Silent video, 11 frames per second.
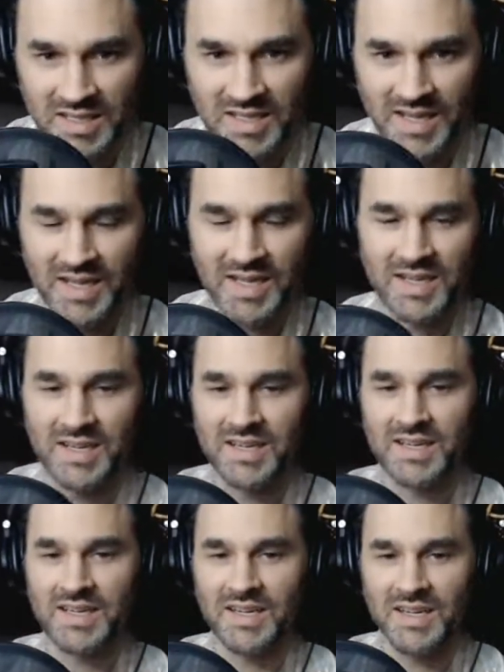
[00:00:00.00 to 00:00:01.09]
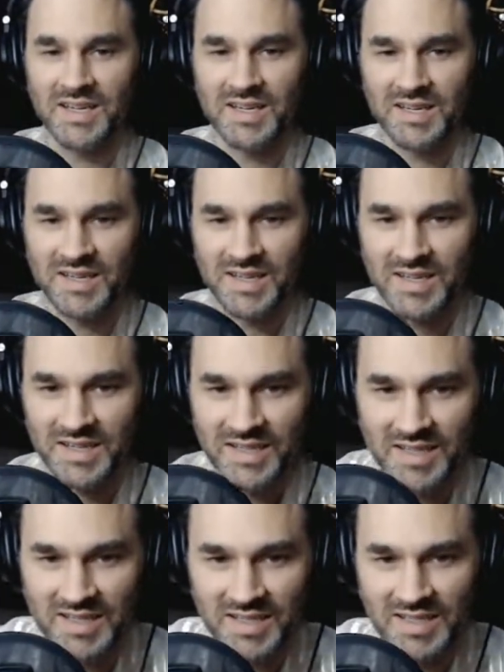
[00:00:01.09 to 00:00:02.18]
Yeah.
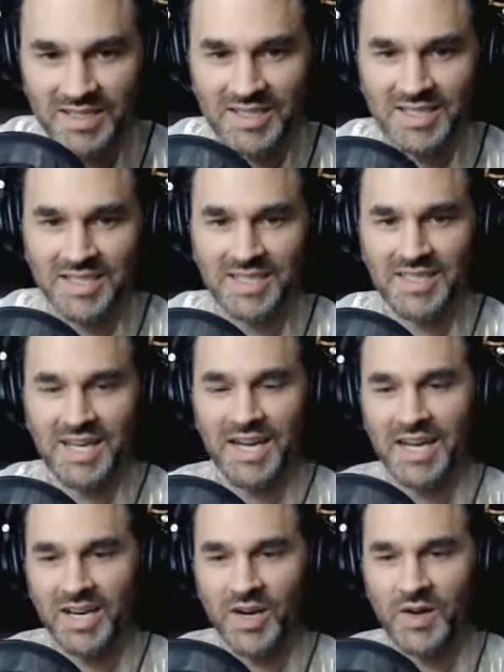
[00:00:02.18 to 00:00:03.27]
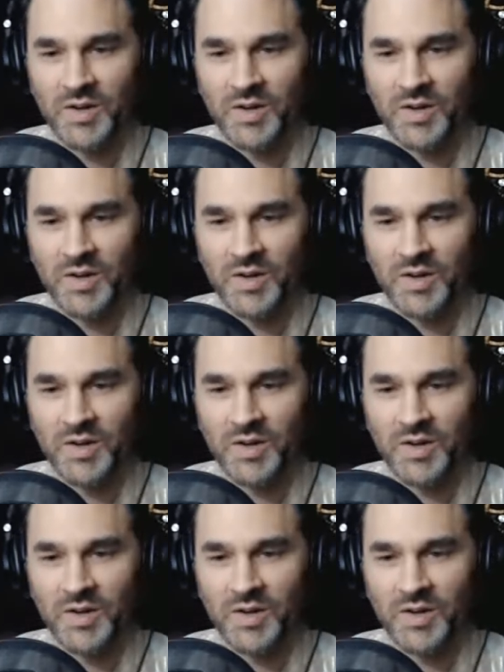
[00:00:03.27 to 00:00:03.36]
Yeah. Yeah, I know.